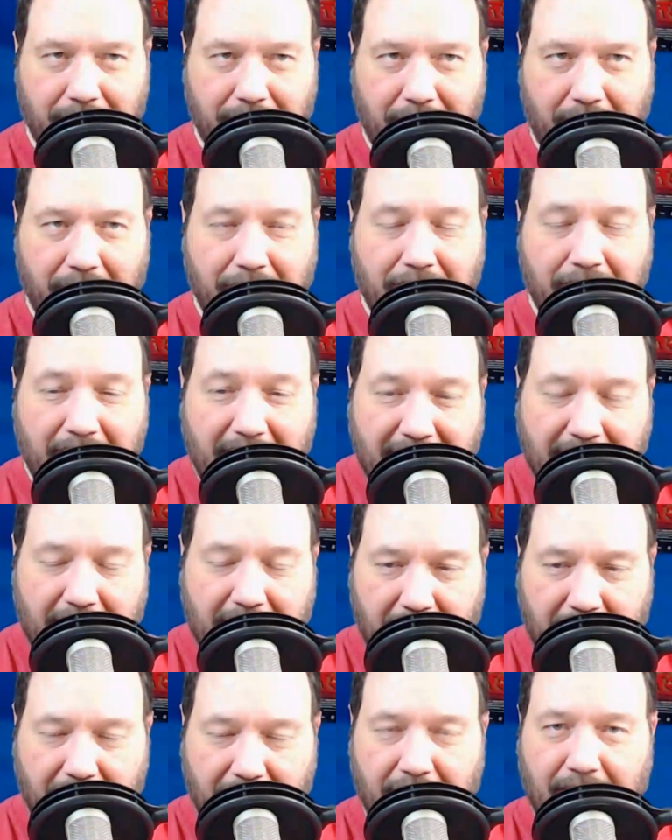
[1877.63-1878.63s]

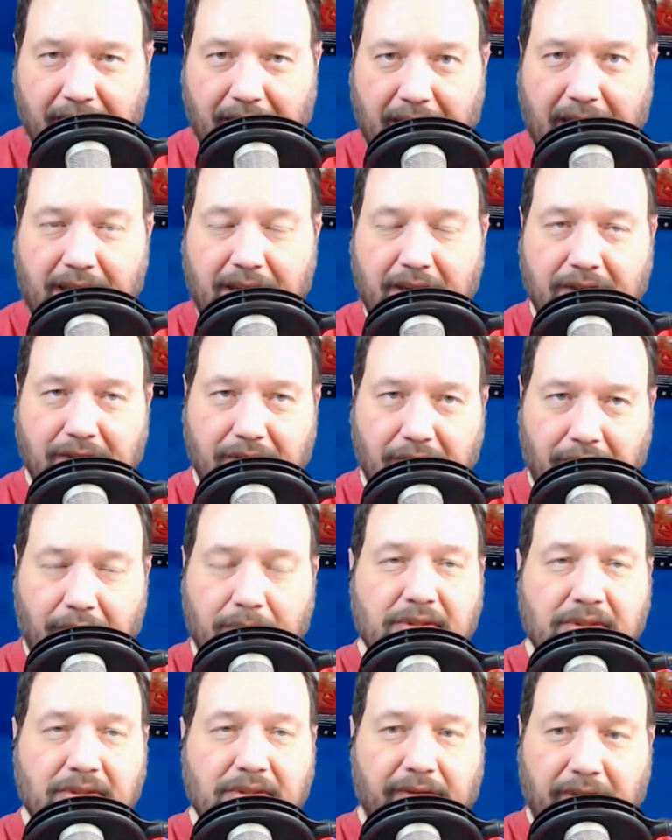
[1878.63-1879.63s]
thinking in
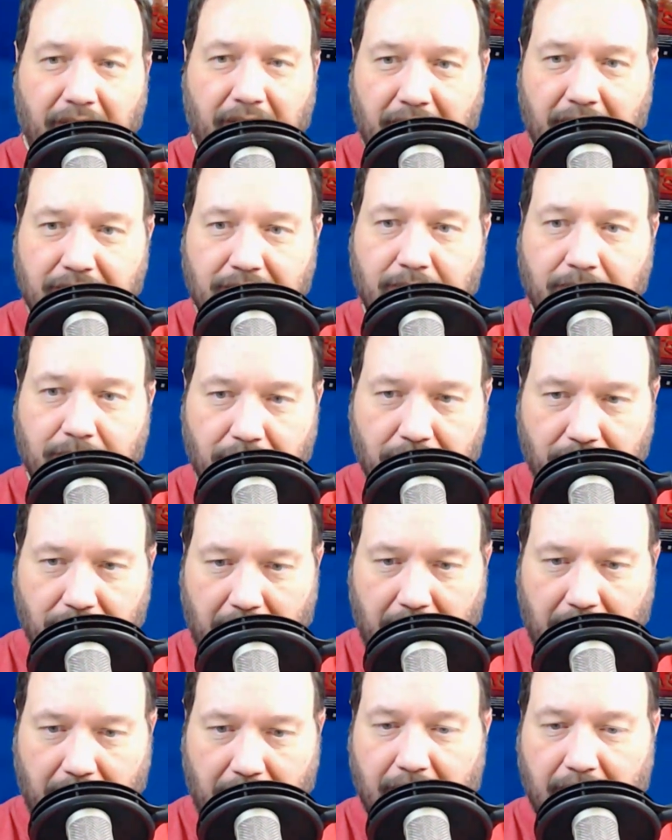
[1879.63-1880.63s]
terms of an
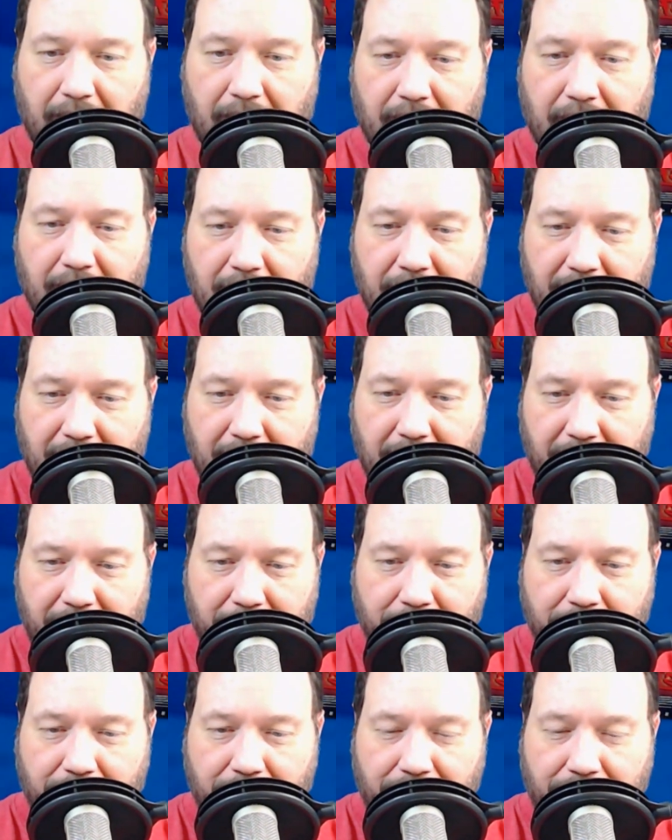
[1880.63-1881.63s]
entrepreneur,
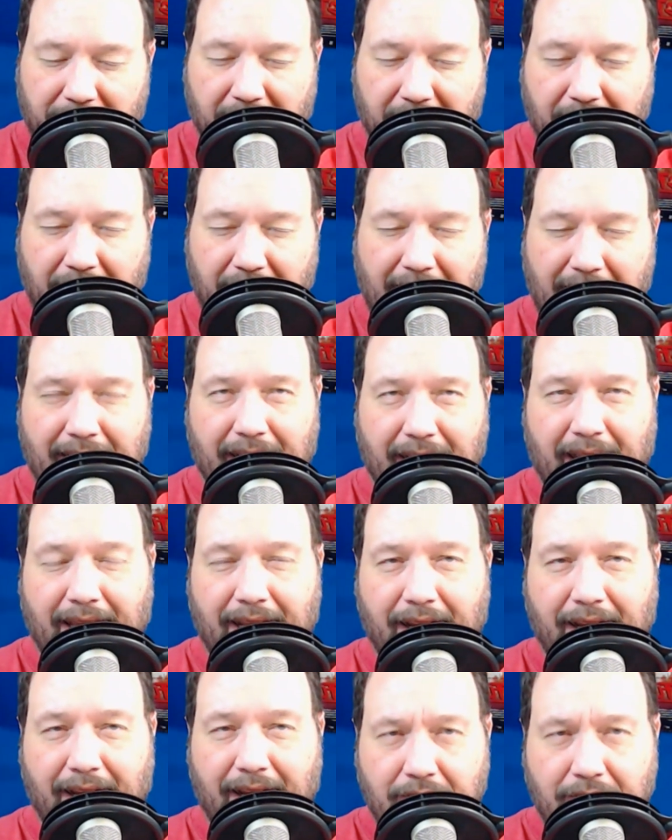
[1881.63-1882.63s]
and
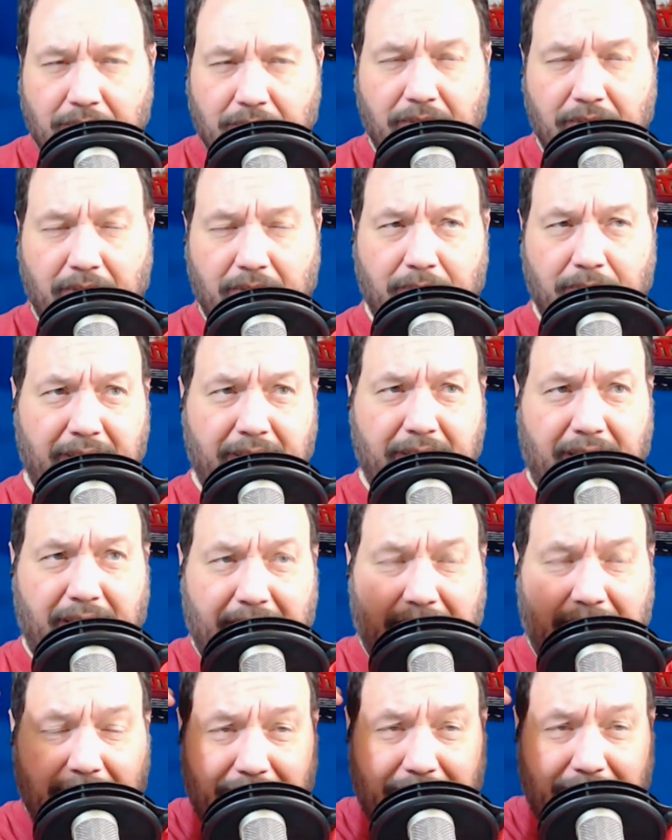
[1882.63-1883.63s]
entrepreneur
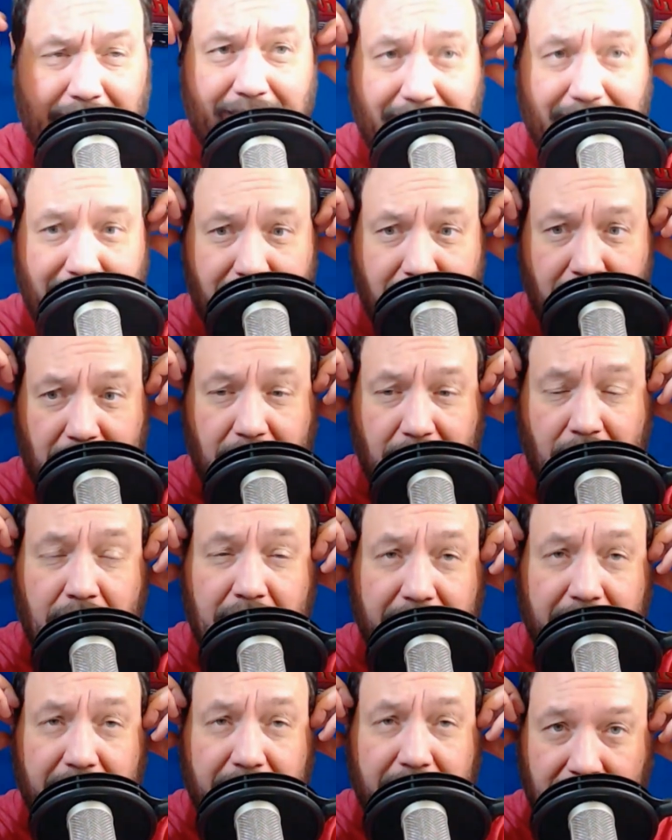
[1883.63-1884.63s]
really, you don't
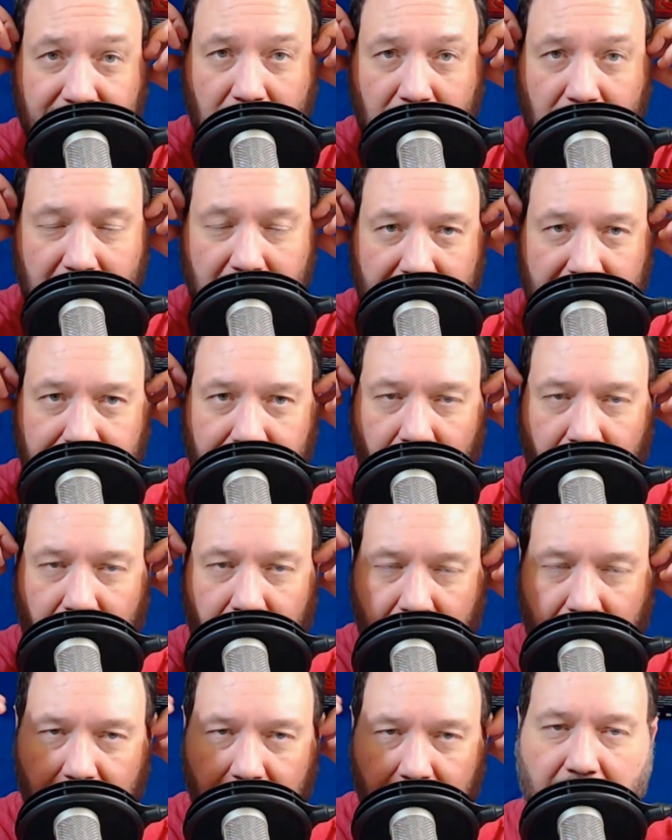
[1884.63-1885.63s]
even have to go that
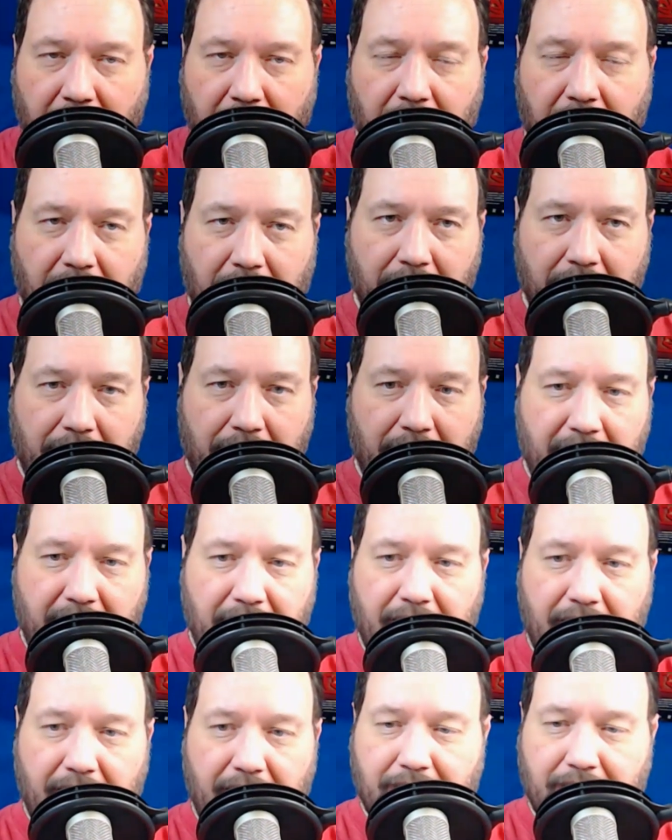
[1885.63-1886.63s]
far.
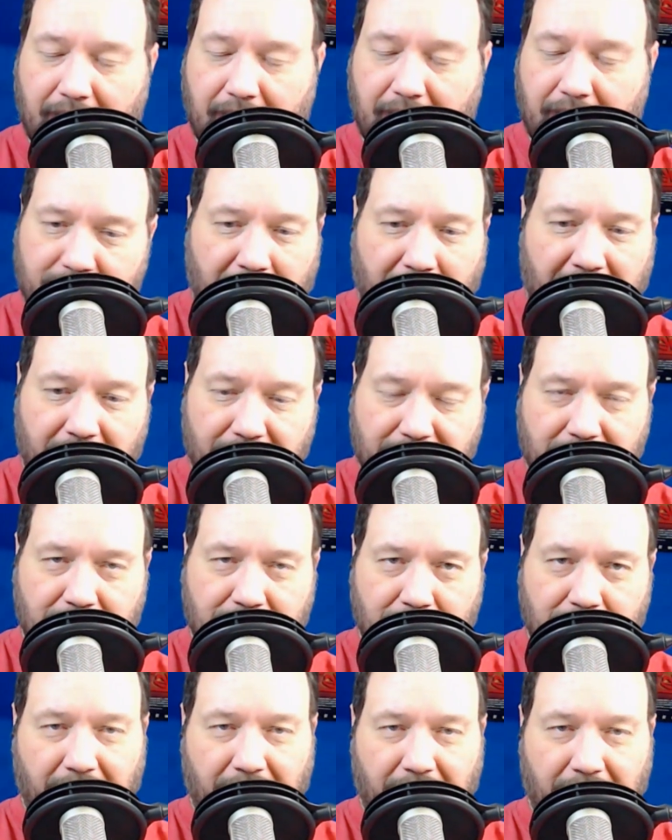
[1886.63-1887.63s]
Thinking into, as Miles has
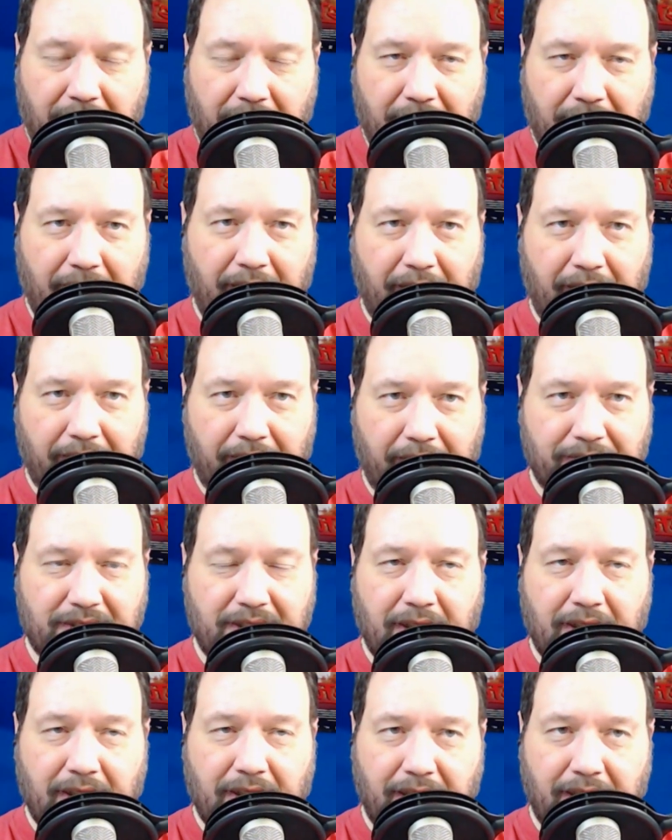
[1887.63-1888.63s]
put it, of
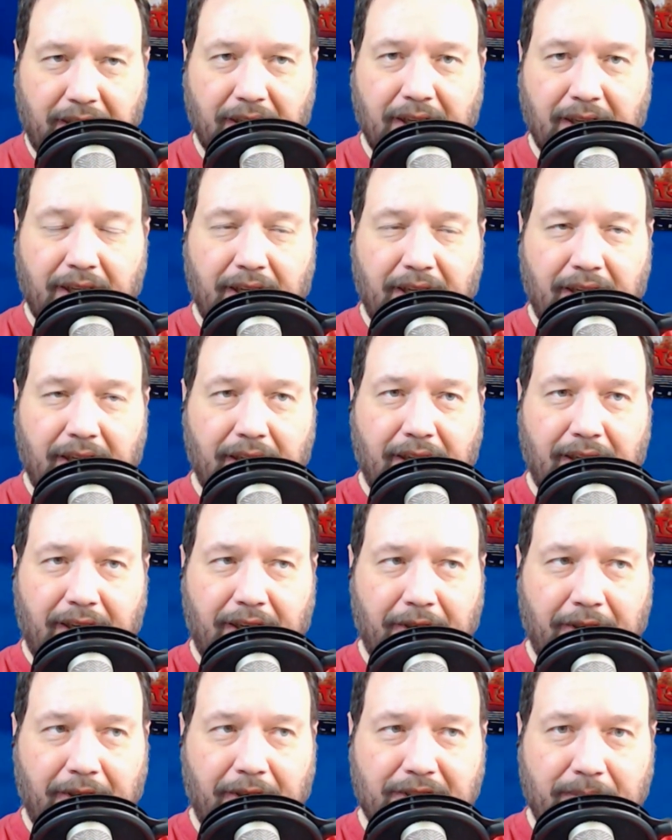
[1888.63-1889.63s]
selling
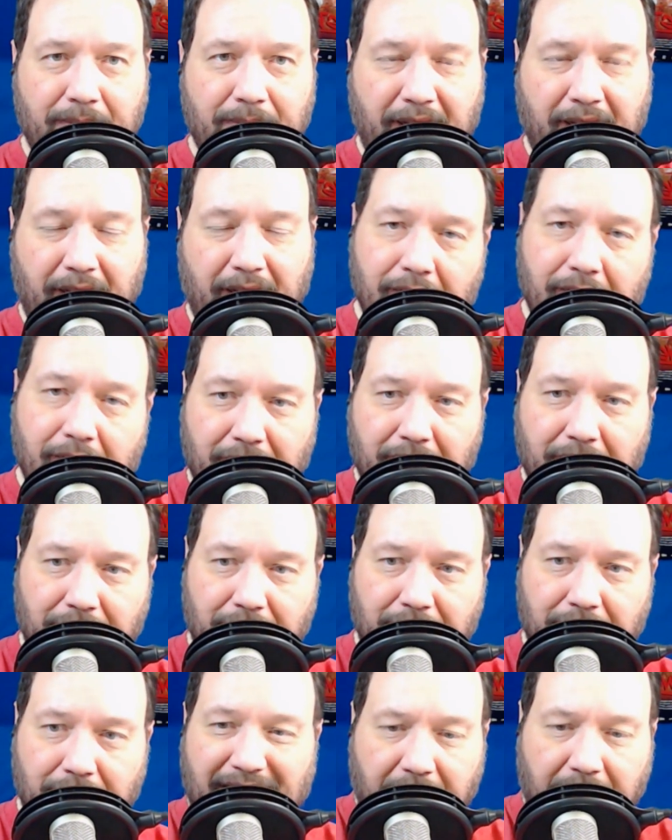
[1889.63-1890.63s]
something other than your
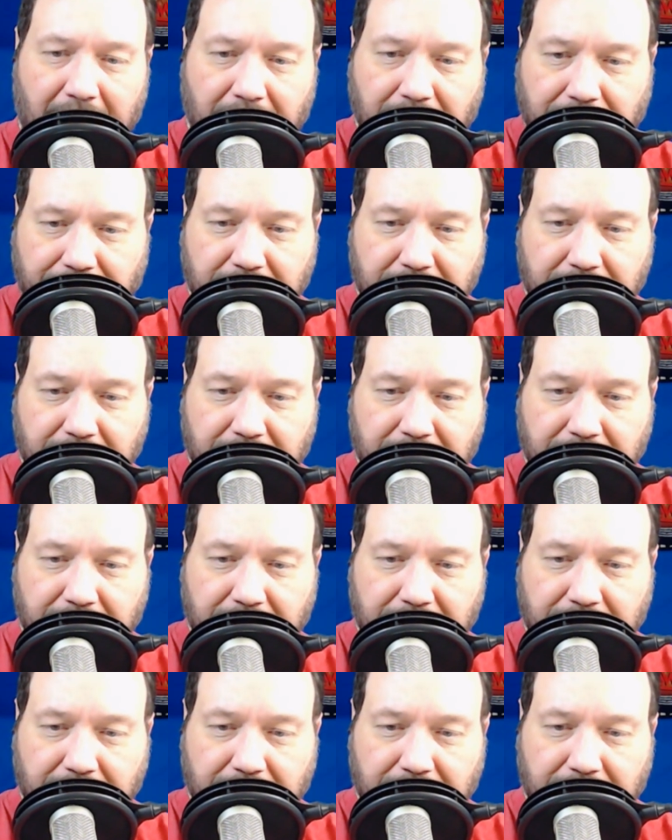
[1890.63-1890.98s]
time.